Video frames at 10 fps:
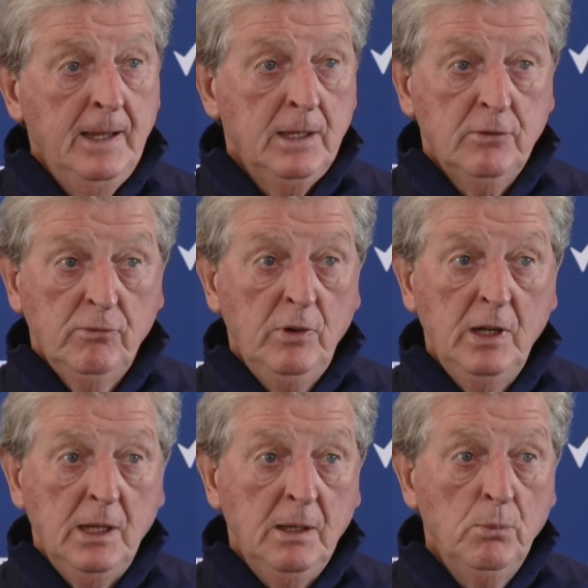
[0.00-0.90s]
It's
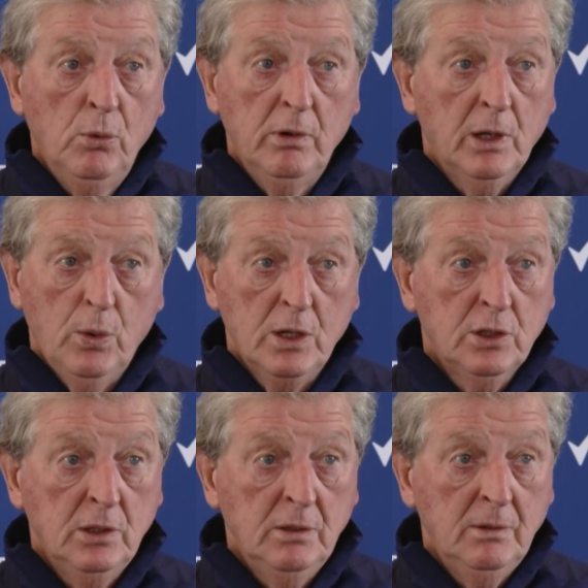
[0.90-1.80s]
really more a
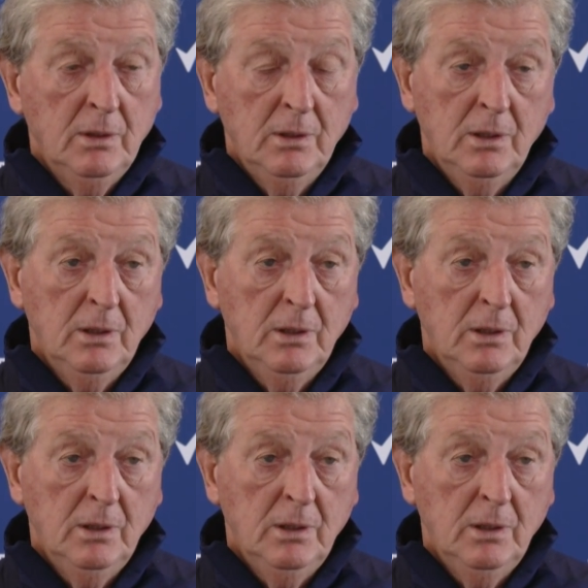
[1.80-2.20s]
question uh,